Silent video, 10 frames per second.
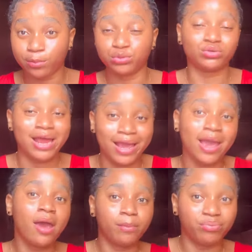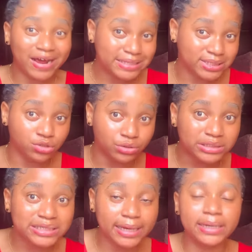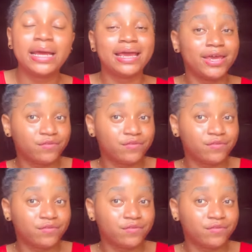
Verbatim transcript: help you to like brighten your skin,